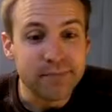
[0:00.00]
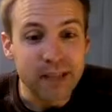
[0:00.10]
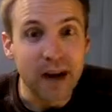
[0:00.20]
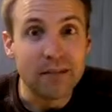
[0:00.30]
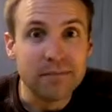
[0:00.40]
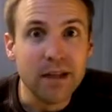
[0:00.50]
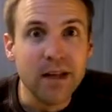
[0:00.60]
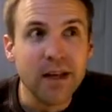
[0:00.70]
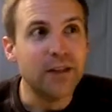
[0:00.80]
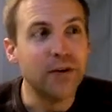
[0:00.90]
Yeah.
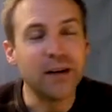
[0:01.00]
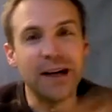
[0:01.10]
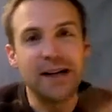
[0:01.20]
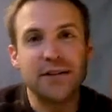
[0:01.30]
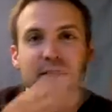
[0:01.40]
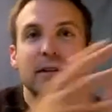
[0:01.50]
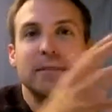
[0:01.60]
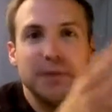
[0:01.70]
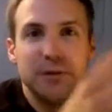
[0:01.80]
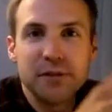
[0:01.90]
There are guys out there that
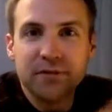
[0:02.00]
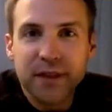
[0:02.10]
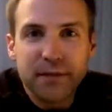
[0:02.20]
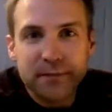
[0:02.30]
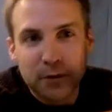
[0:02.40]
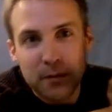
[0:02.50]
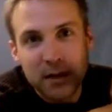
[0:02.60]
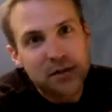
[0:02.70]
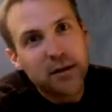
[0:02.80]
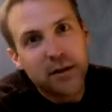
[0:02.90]
have been using Vim for
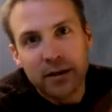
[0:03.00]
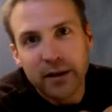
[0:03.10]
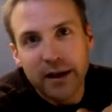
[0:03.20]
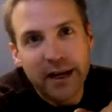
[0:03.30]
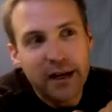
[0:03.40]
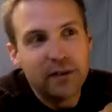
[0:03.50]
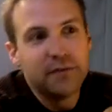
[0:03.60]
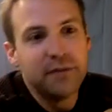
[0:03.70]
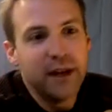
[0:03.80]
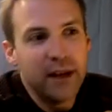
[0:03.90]
much longer than I
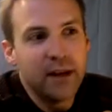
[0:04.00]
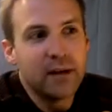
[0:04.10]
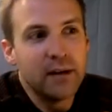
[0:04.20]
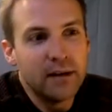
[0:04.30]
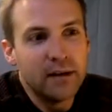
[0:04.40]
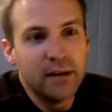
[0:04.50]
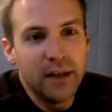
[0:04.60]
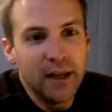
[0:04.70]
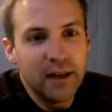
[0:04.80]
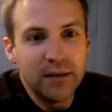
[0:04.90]
have, and
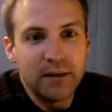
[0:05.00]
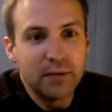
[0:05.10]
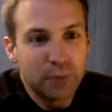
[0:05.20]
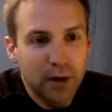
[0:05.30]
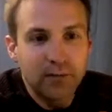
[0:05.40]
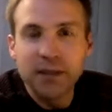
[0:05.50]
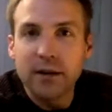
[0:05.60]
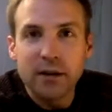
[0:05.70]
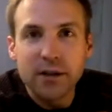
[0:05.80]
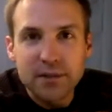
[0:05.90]
they can probably
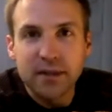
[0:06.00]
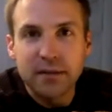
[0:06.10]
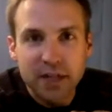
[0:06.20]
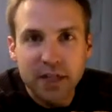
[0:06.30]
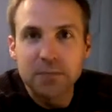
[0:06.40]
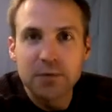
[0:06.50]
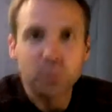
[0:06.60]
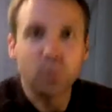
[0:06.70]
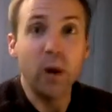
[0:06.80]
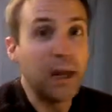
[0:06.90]
call themselves experts
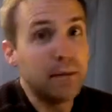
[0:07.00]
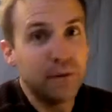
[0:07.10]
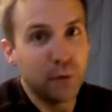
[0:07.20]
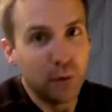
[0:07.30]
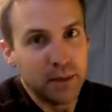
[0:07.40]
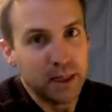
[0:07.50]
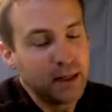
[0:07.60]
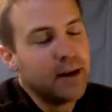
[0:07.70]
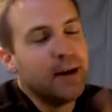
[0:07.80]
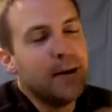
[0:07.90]
way before
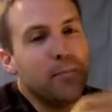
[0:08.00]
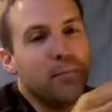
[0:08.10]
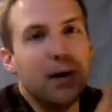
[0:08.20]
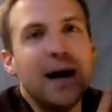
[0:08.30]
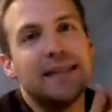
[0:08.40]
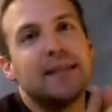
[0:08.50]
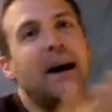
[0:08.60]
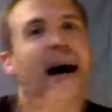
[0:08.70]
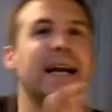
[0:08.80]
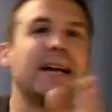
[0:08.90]
me. But
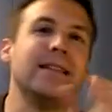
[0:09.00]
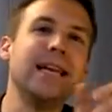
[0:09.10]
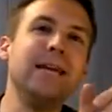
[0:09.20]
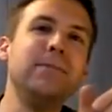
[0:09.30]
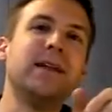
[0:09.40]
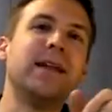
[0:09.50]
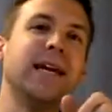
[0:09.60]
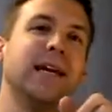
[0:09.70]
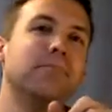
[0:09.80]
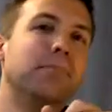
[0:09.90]
I claim that
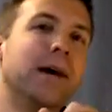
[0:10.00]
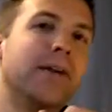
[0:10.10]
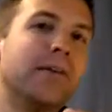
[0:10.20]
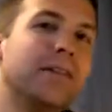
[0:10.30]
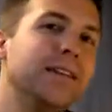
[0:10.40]
I am better